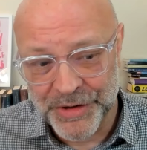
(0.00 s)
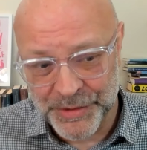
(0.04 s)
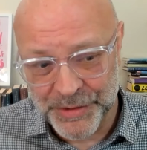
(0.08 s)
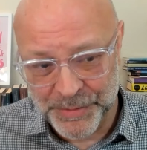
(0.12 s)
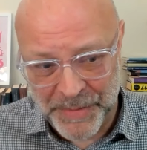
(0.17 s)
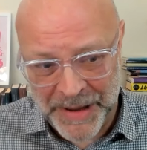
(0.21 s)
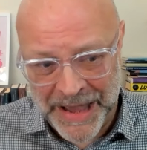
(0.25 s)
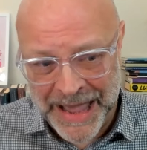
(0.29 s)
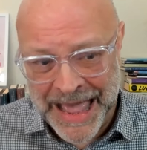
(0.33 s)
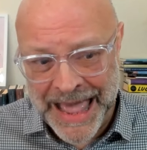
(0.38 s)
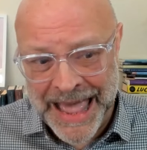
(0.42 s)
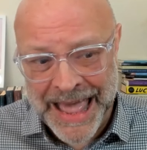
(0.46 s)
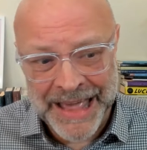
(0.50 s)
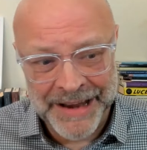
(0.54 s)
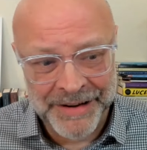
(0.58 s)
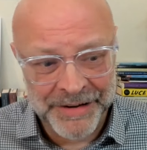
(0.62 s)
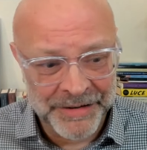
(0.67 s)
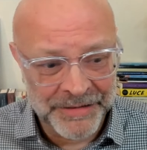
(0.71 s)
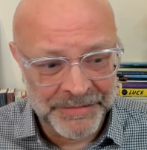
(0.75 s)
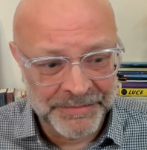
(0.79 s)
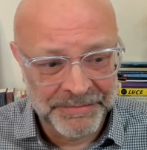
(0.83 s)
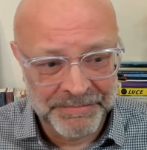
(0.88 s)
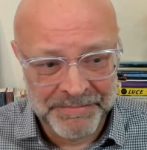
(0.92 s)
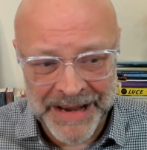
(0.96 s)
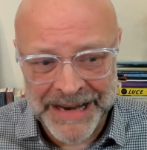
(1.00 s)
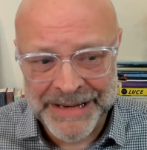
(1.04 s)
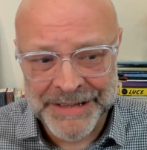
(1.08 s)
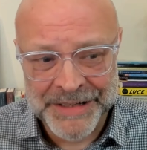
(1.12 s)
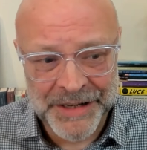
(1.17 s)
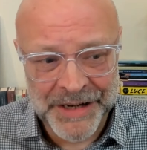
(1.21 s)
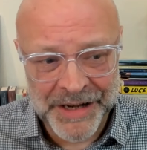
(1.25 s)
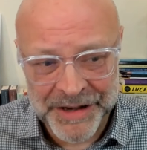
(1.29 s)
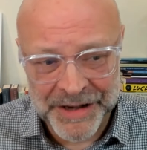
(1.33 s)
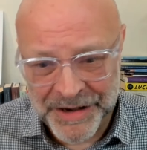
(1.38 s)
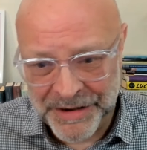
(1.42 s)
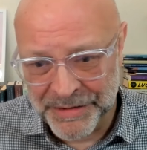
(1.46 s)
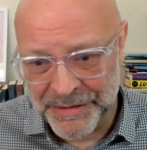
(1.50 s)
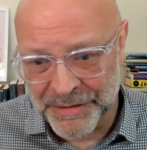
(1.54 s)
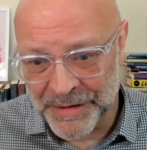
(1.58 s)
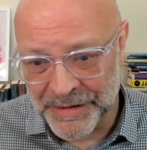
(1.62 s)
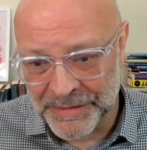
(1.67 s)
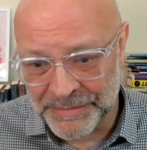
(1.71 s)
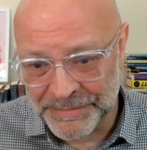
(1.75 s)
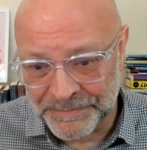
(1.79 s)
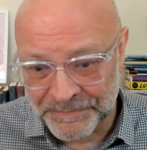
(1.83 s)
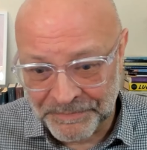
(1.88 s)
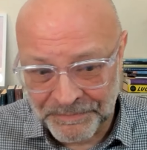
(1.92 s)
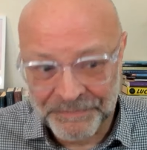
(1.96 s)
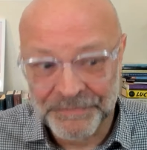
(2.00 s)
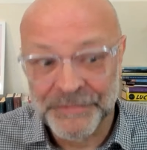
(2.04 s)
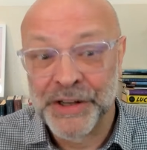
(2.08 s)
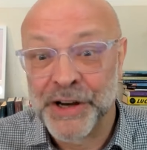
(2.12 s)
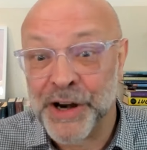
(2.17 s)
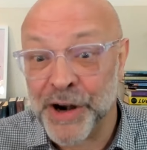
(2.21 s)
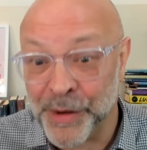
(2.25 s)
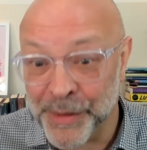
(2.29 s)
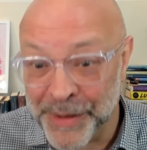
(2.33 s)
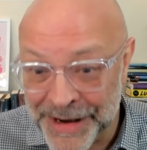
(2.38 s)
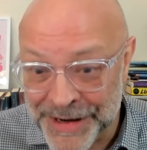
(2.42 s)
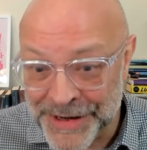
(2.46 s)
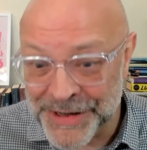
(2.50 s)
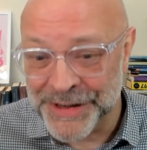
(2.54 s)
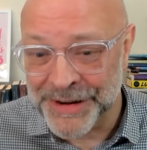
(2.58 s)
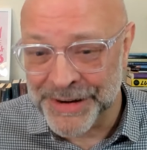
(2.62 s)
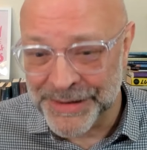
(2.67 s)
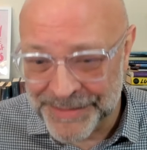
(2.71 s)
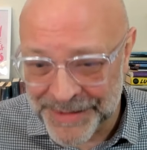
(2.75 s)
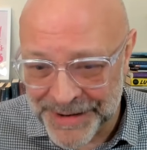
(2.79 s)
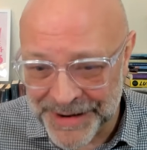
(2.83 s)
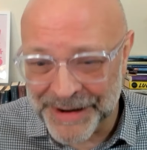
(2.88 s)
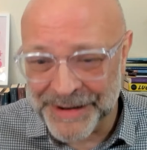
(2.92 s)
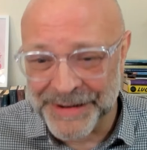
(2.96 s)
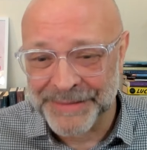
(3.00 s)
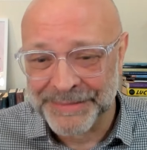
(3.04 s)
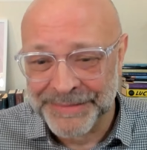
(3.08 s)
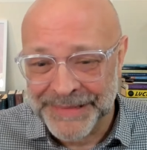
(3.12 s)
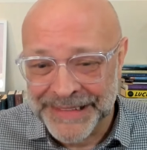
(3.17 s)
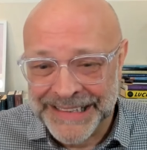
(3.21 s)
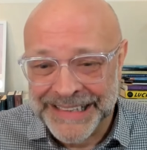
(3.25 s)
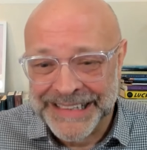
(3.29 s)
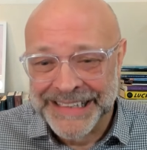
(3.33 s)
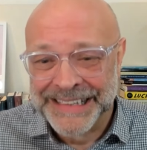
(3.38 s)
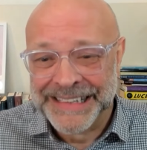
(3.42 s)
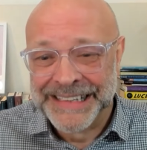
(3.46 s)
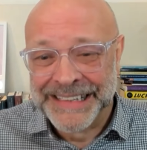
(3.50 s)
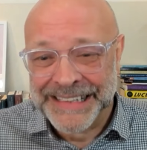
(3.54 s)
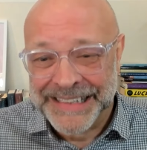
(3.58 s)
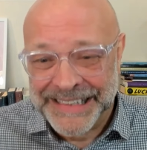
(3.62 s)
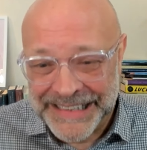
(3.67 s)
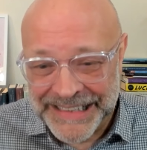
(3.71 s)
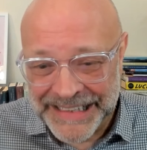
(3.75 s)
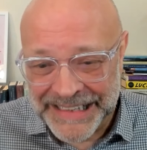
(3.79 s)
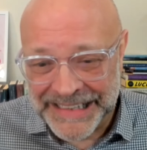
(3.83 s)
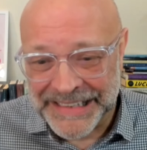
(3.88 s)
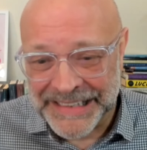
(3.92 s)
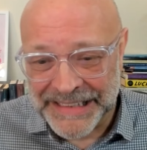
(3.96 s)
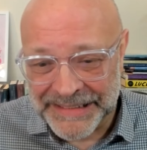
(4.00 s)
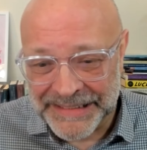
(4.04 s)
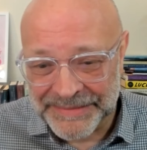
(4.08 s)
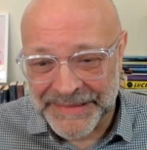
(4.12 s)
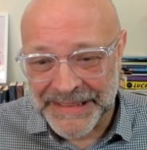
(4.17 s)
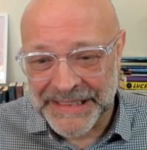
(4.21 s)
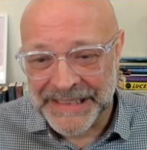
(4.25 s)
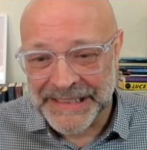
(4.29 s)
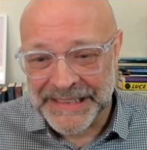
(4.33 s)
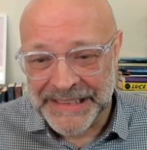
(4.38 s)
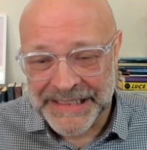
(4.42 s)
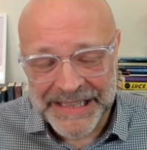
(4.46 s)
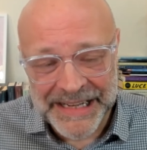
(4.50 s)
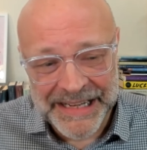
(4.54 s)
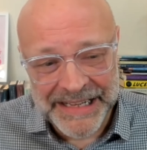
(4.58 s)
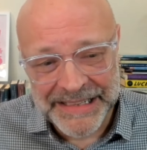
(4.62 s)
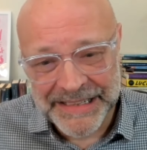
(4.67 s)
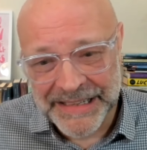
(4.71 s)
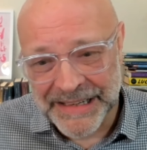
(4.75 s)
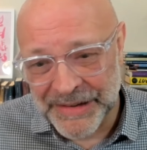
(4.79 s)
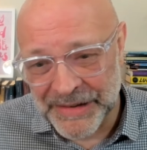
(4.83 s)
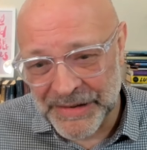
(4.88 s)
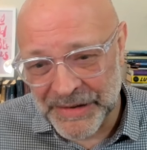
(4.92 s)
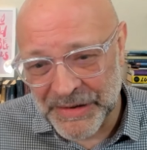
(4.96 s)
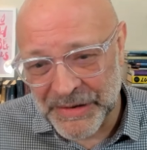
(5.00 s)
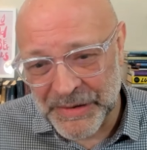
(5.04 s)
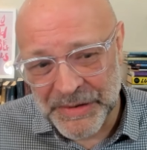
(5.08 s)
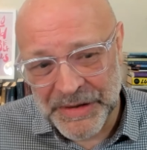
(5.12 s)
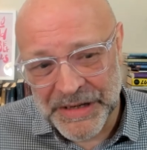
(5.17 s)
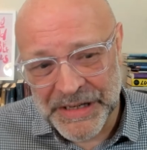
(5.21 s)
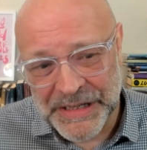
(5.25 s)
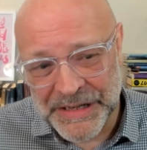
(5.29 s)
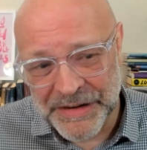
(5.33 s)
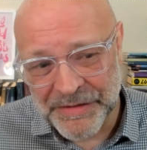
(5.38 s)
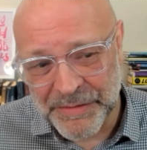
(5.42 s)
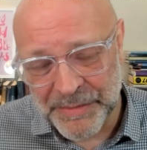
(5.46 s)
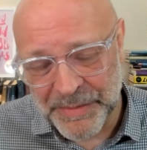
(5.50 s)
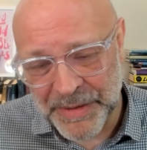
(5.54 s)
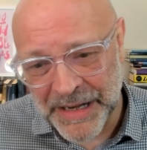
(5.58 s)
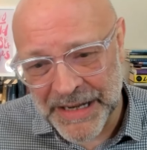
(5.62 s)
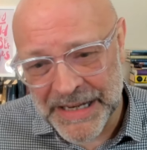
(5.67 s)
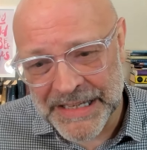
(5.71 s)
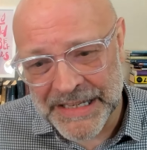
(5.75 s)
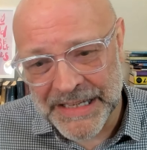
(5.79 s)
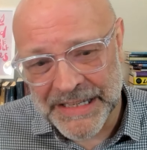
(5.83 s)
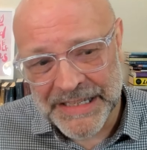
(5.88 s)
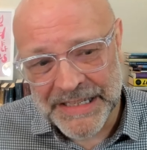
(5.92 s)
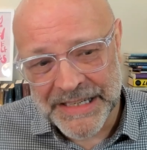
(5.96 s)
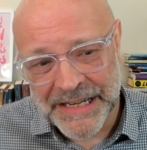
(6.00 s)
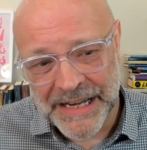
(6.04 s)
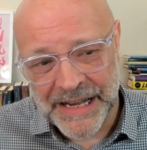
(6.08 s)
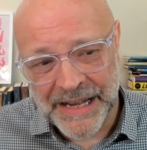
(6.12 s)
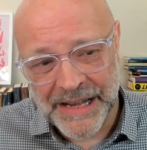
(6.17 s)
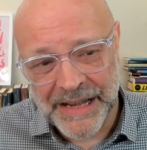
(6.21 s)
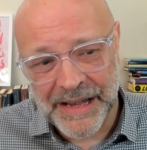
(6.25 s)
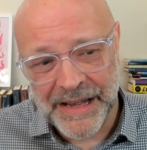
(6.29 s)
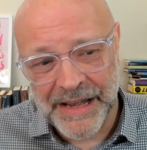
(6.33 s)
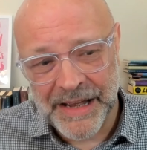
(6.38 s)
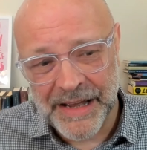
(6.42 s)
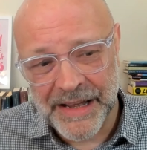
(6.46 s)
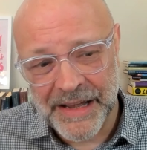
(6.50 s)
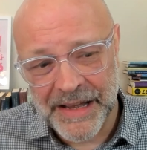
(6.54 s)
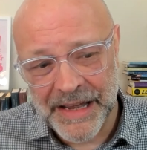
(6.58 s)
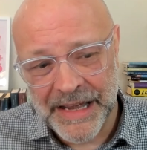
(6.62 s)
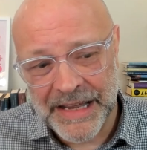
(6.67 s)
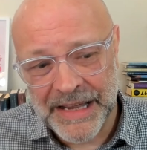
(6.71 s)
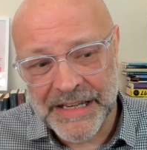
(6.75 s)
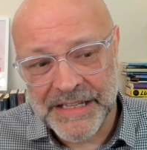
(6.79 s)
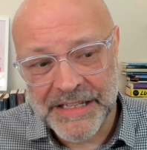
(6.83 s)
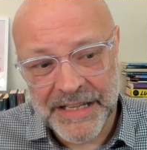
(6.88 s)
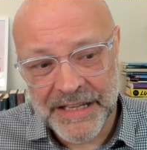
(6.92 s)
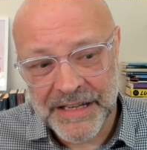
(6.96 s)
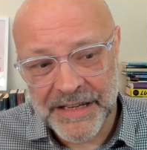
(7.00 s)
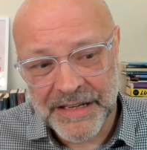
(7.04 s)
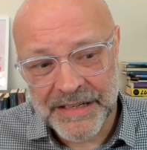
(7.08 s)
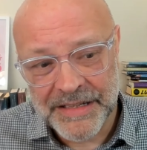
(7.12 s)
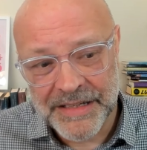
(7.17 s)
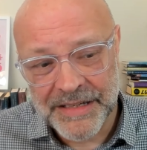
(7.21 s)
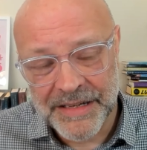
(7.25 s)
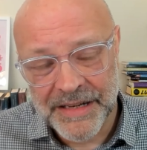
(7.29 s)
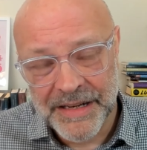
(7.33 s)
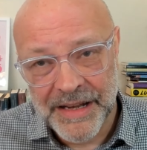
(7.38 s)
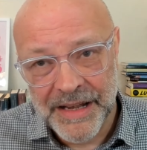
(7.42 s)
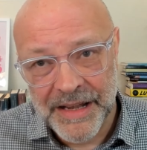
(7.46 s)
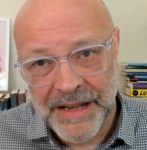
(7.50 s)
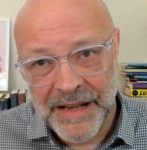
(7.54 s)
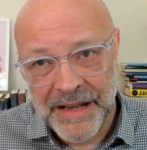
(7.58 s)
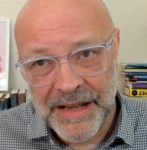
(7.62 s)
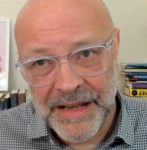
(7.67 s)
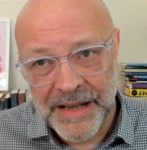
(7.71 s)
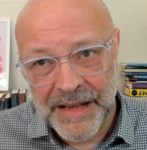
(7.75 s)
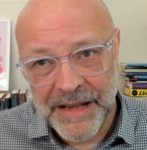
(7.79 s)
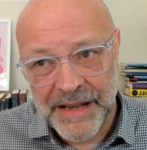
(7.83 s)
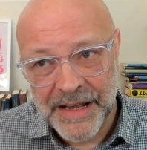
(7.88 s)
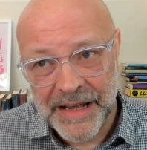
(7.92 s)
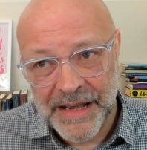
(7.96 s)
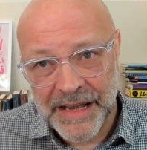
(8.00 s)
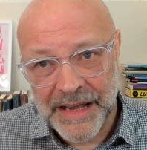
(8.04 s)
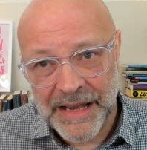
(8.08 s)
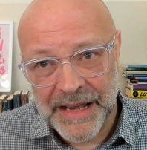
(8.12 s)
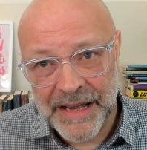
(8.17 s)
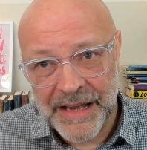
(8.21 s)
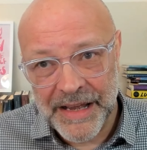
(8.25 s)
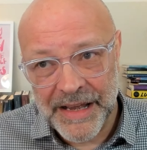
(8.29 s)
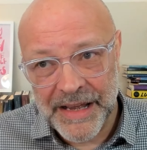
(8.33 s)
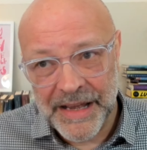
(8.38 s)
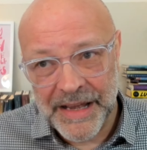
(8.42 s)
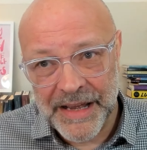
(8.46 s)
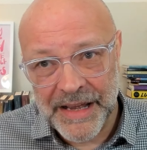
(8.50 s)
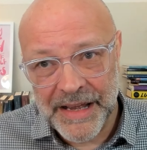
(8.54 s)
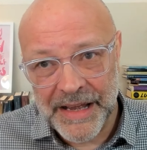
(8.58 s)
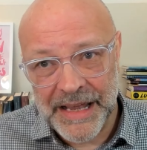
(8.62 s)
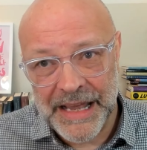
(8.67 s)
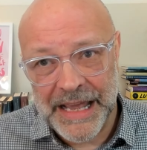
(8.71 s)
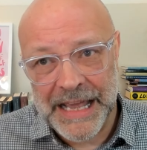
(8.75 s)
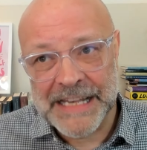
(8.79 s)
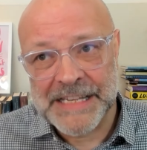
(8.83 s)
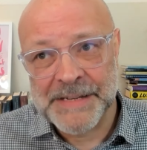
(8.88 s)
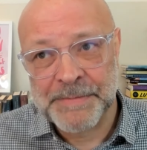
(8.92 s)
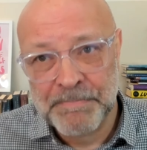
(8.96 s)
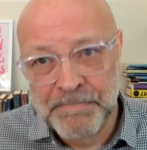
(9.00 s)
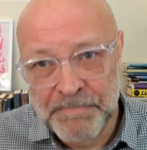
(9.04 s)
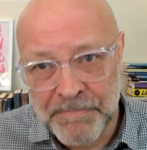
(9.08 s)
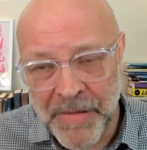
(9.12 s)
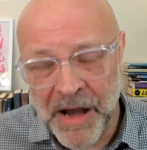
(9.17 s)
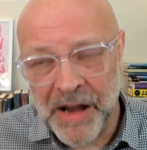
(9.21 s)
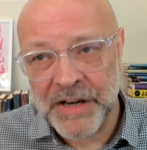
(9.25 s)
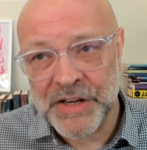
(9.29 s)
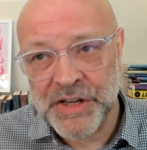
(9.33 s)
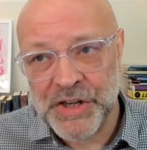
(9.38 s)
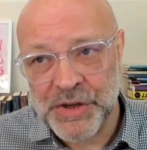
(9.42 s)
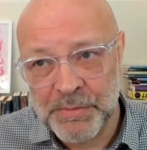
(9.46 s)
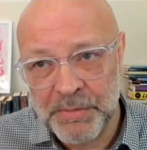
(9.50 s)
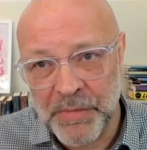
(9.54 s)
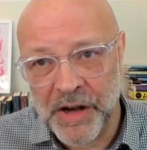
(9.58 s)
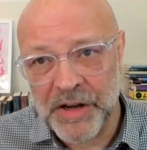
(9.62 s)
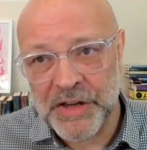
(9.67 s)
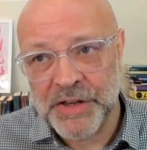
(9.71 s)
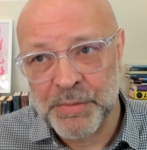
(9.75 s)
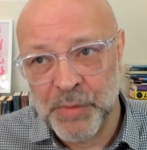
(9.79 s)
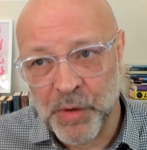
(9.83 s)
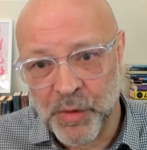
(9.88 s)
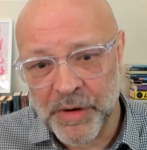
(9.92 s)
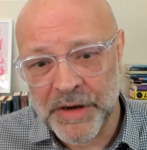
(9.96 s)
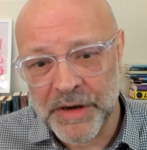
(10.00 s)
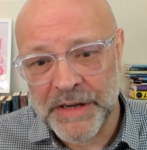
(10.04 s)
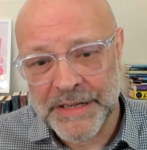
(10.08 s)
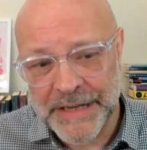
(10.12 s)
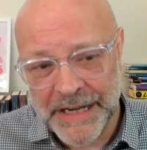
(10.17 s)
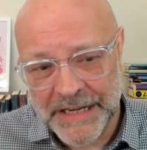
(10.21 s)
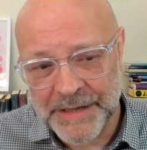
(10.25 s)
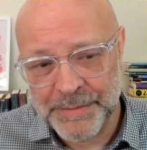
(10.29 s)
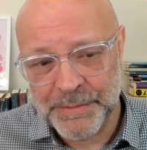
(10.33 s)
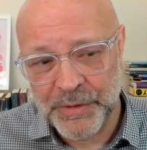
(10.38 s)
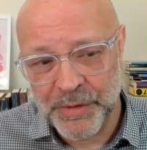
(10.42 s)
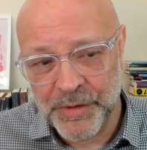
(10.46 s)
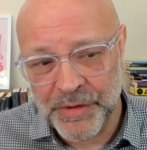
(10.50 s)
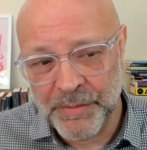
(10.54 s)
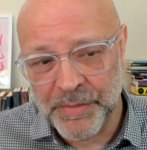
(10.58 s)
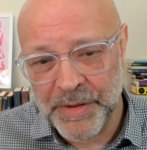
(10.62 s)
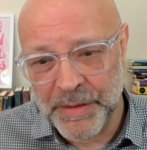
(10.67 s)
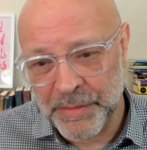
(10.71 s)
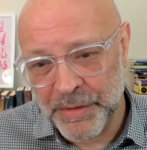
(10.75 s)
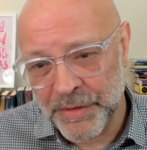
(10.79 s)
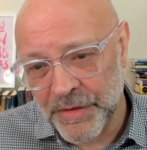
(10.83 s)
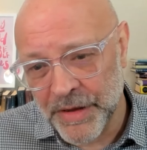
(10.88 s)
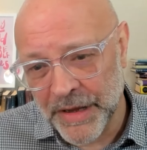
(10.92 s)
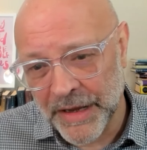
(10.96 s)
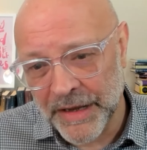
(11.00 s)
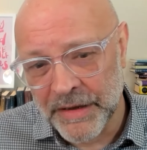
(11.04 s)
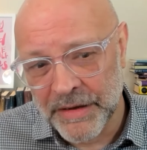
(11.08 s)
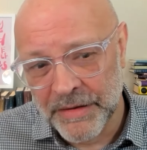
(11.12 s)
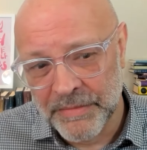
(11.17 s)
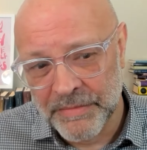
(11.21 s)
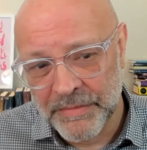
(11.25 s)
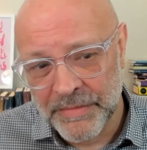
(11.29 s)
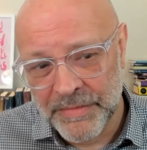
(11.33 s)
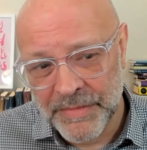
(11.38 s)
Japan or Mexico or Croatia, where um, and and all these different places, uh, is that it's much, much more accessible than people think.